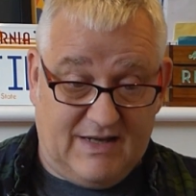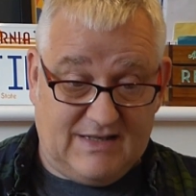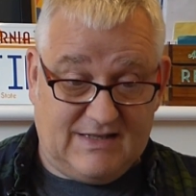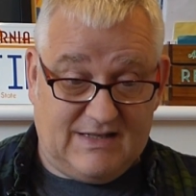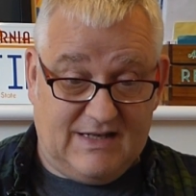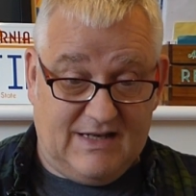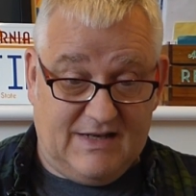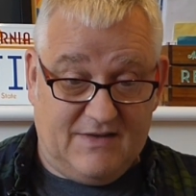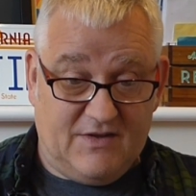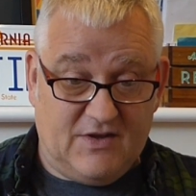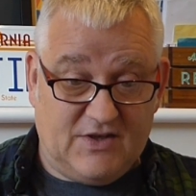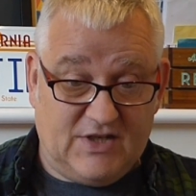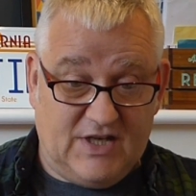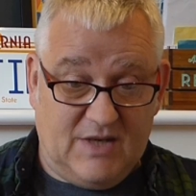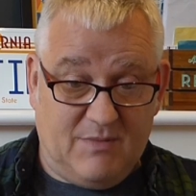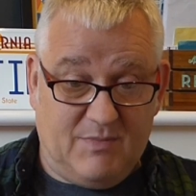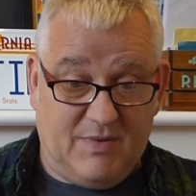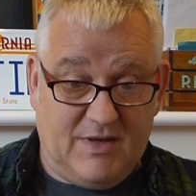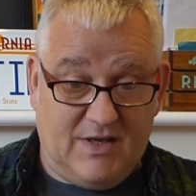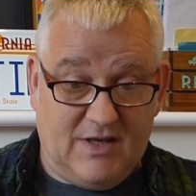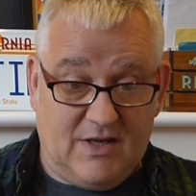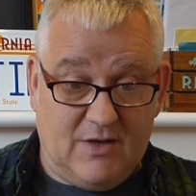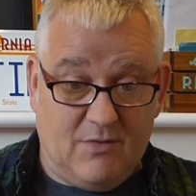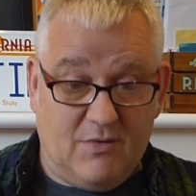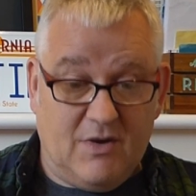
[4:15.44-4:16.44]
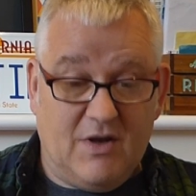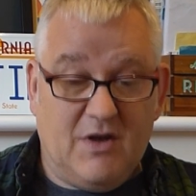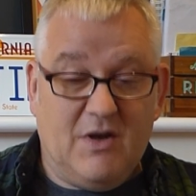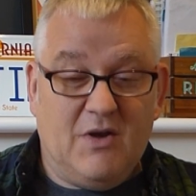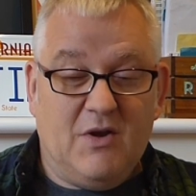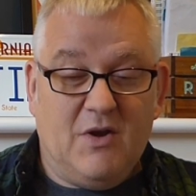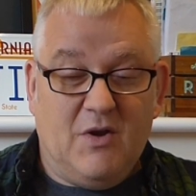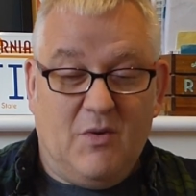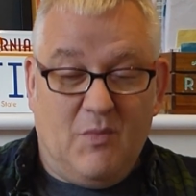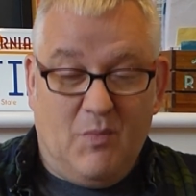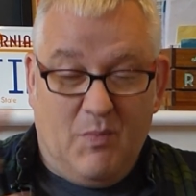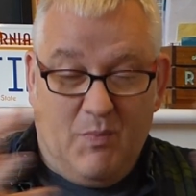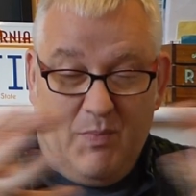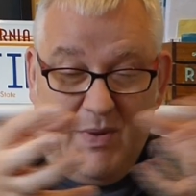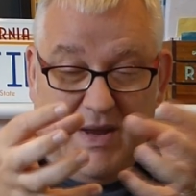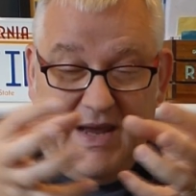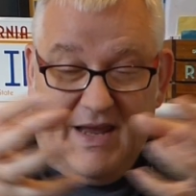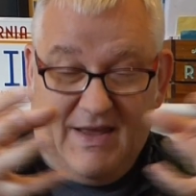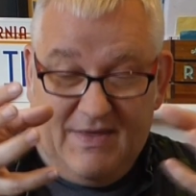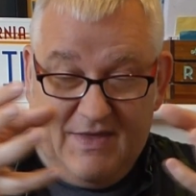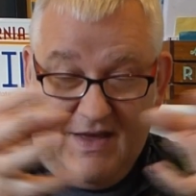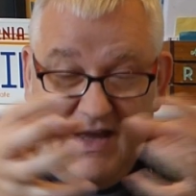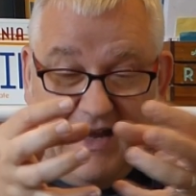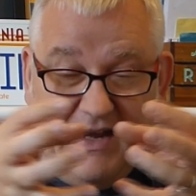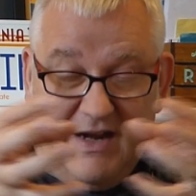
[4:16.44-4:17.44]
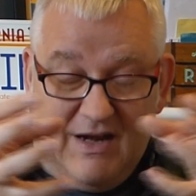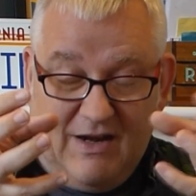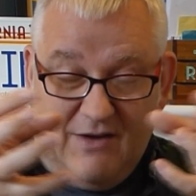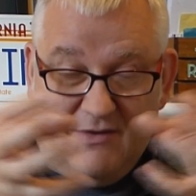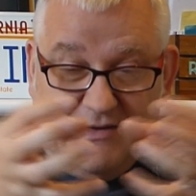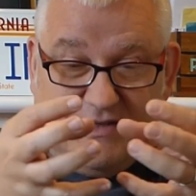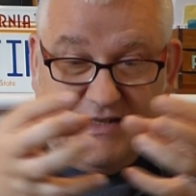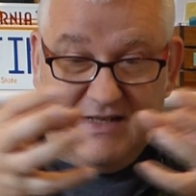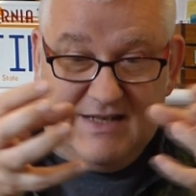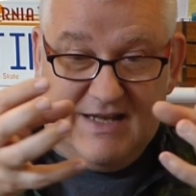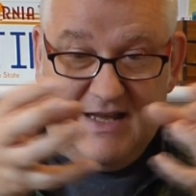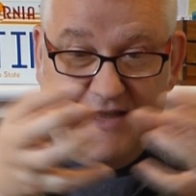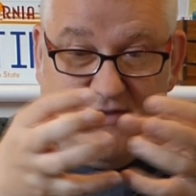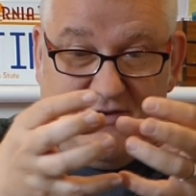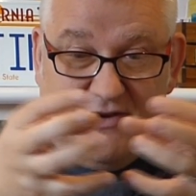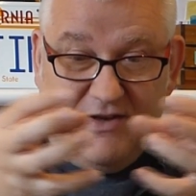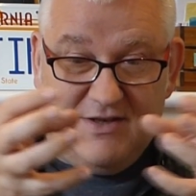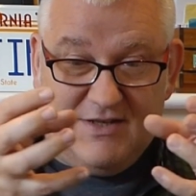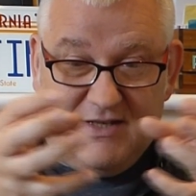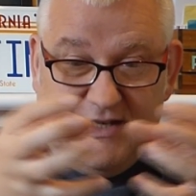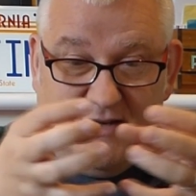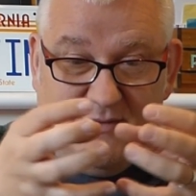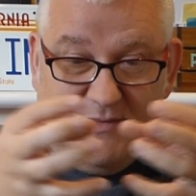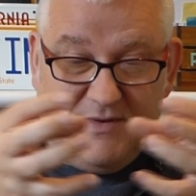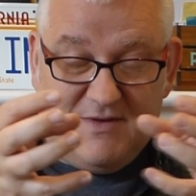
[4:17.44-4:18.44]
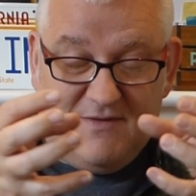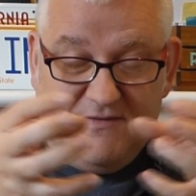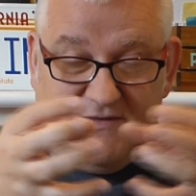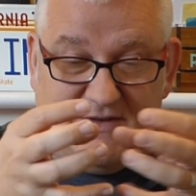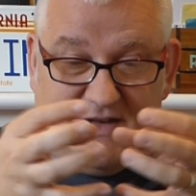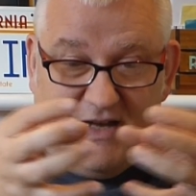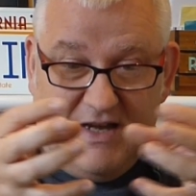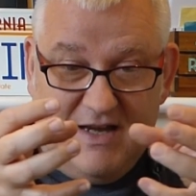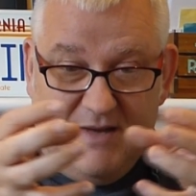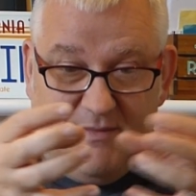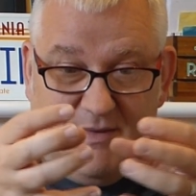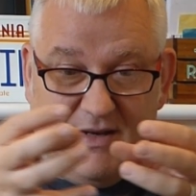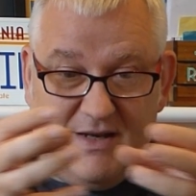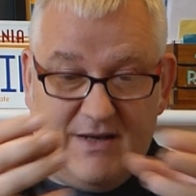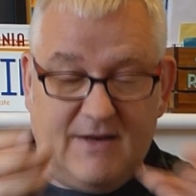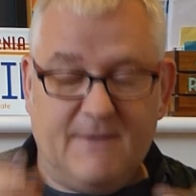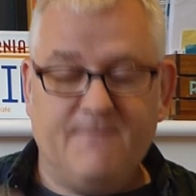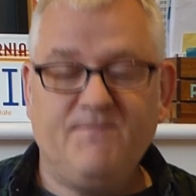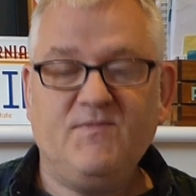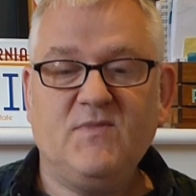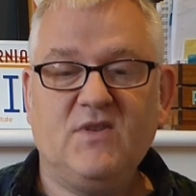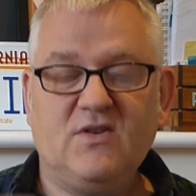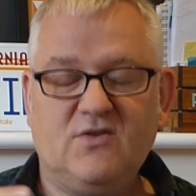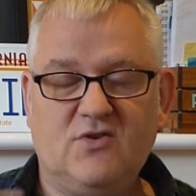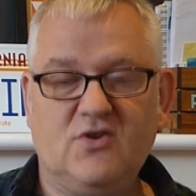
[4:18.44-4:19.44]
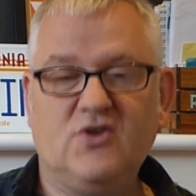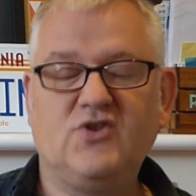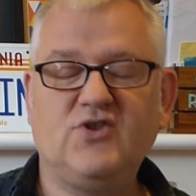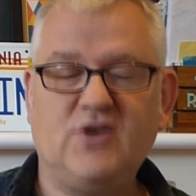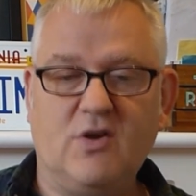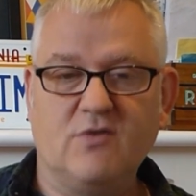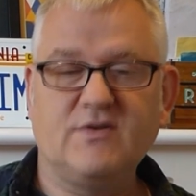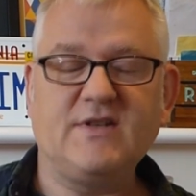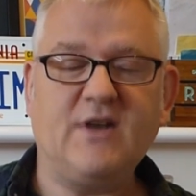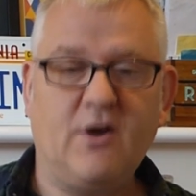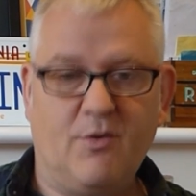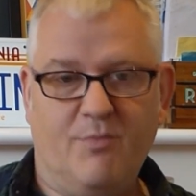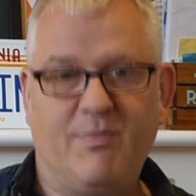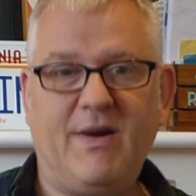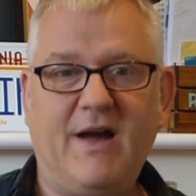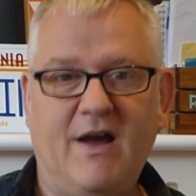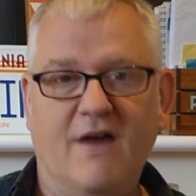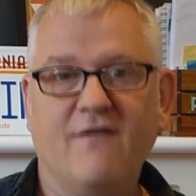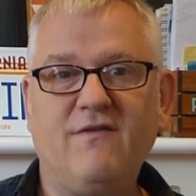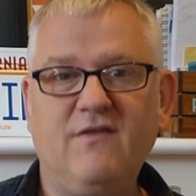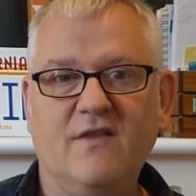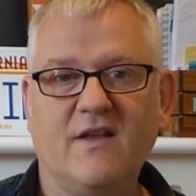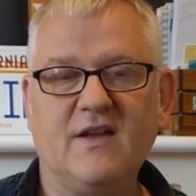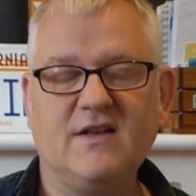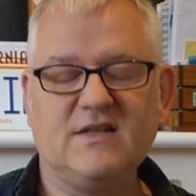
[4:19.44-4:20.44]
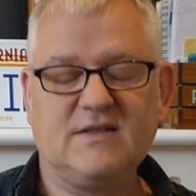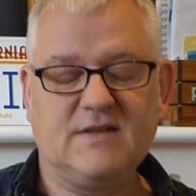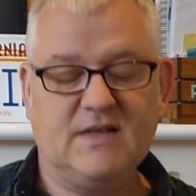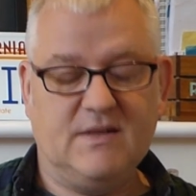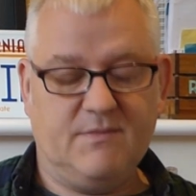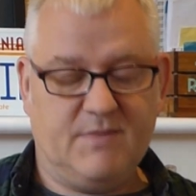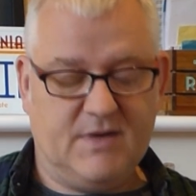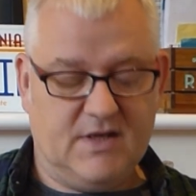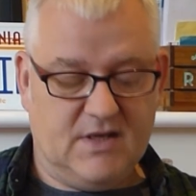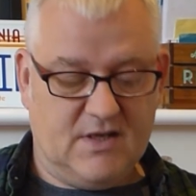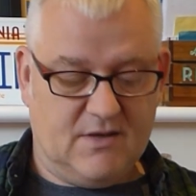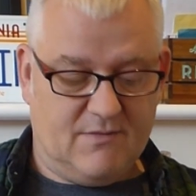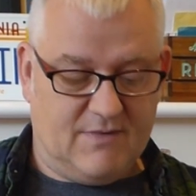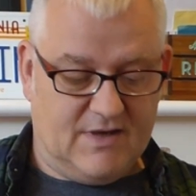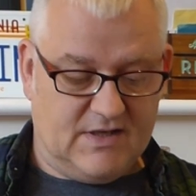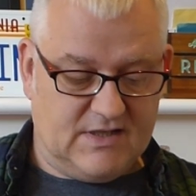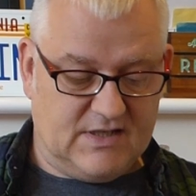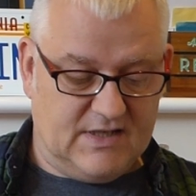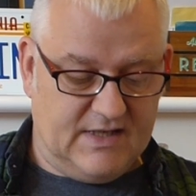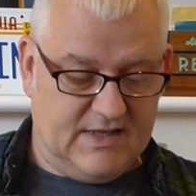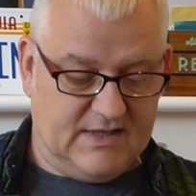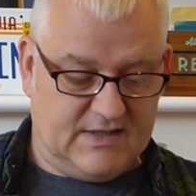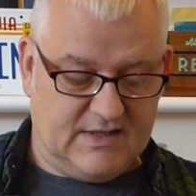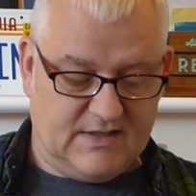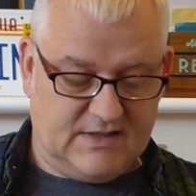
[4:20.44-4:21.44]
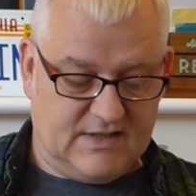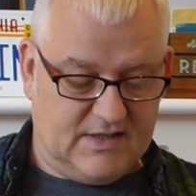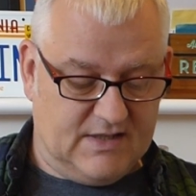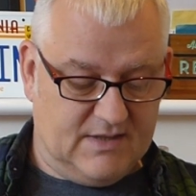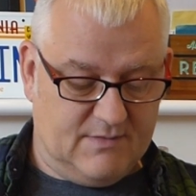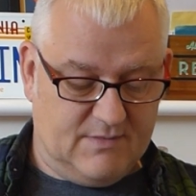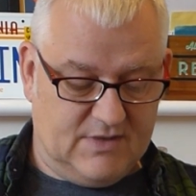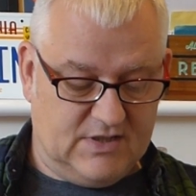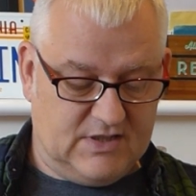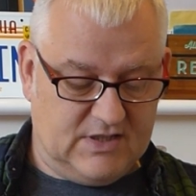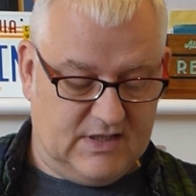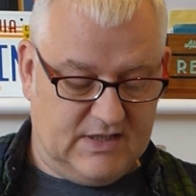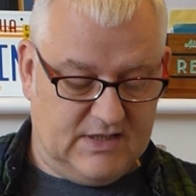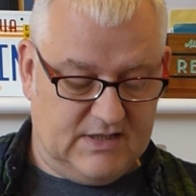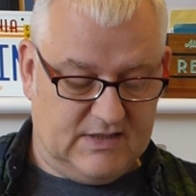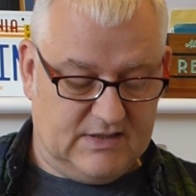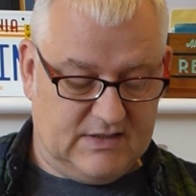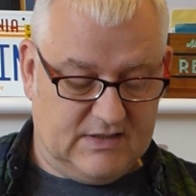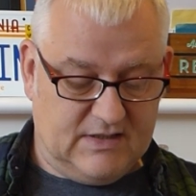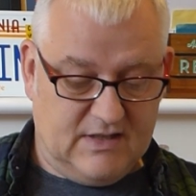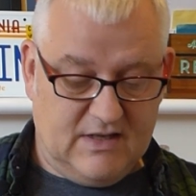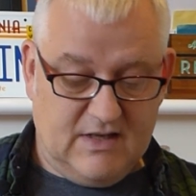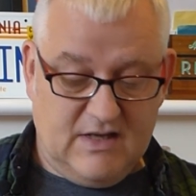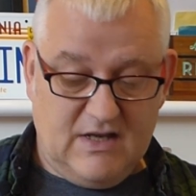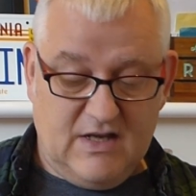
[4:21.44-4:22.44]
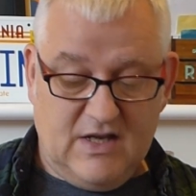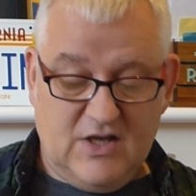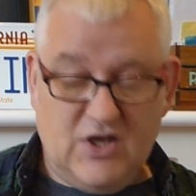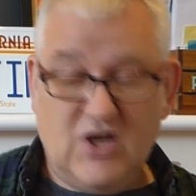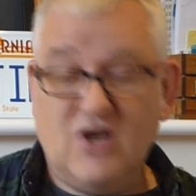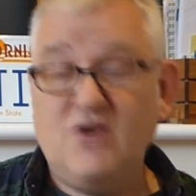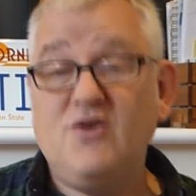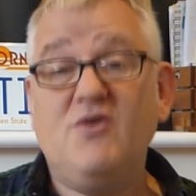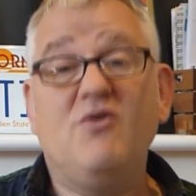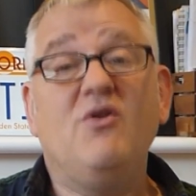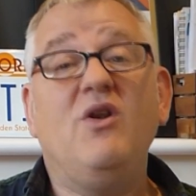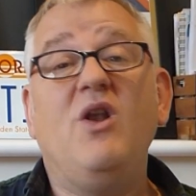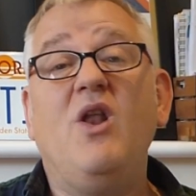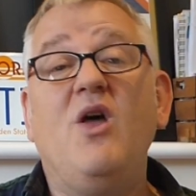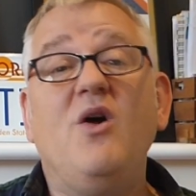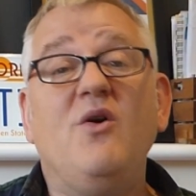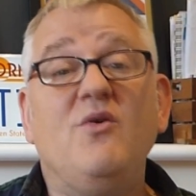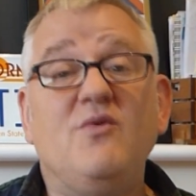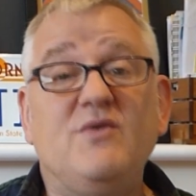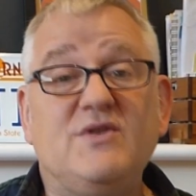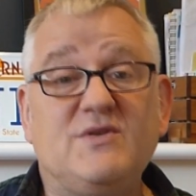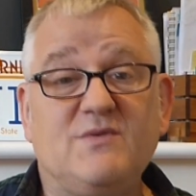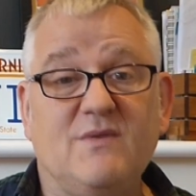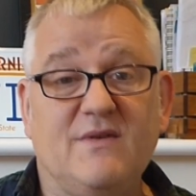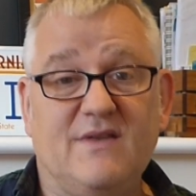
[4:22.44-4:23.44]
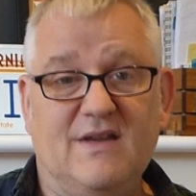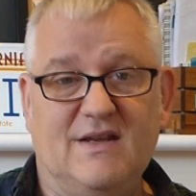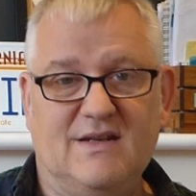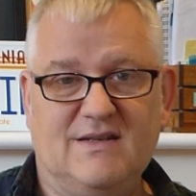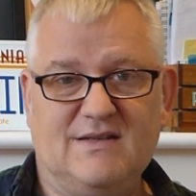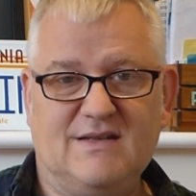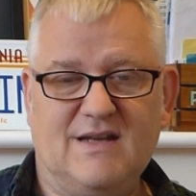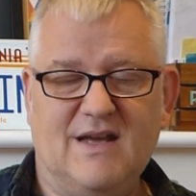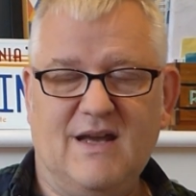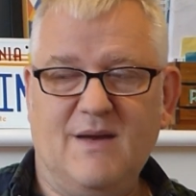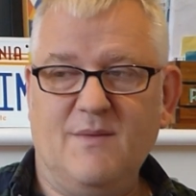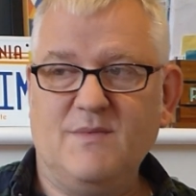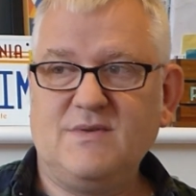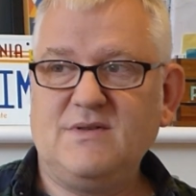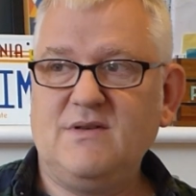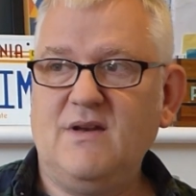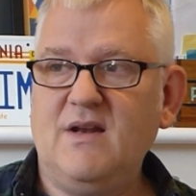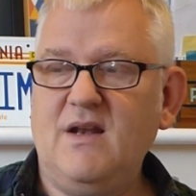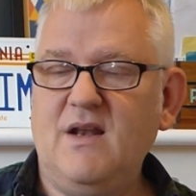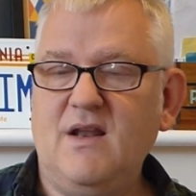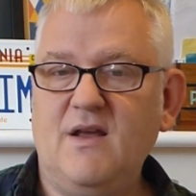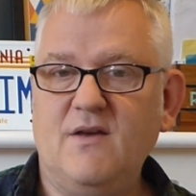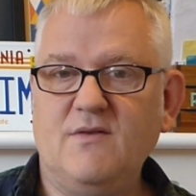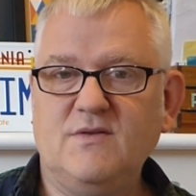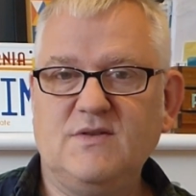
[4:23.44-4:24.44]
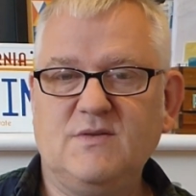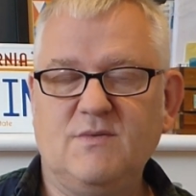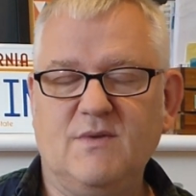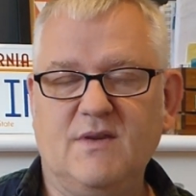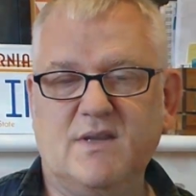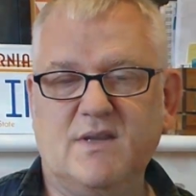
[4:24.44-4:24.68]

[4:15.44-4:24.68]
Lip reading: basically and the GPU being that close together in terms of timing just shows how powerful that CPU actually is that's in the machines. You can do loads with it, absolutely loads